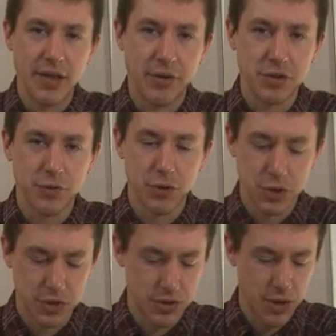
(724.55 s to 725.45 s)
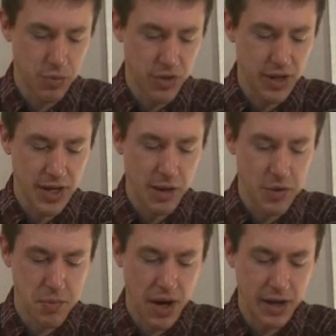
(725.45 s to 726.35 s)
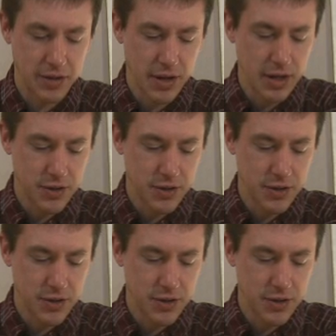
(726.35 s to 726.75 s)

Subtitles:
That was the first number that came to mind,